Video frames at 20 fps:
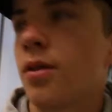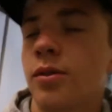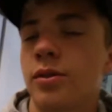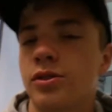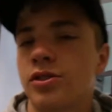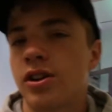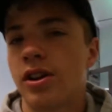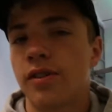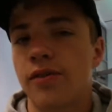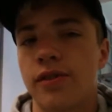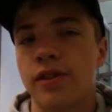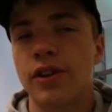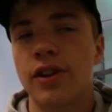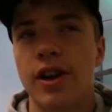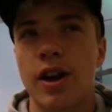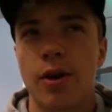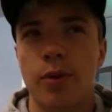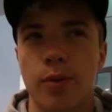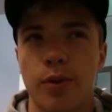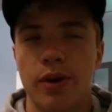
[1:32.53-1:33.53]
we're trying to
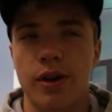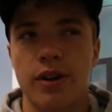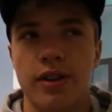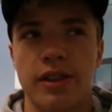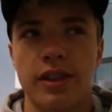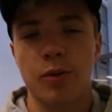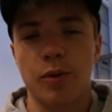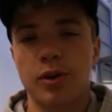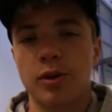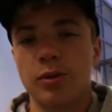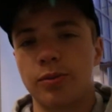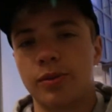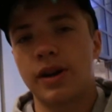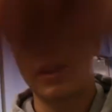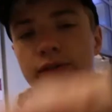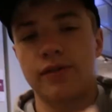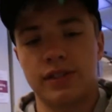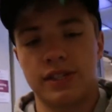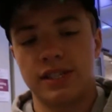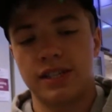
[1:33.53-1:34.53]
figure out where where the
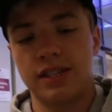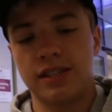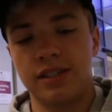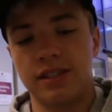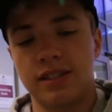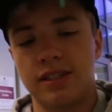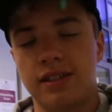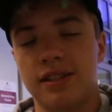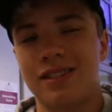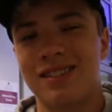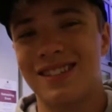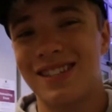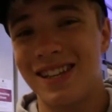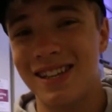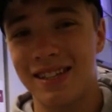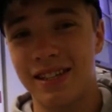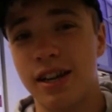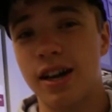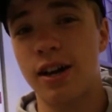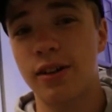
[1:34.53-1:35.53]
breakfast is. It
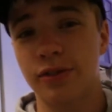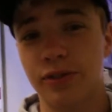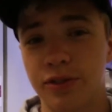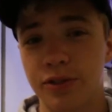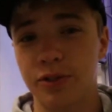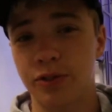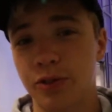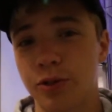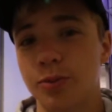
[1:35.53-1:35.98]
says conference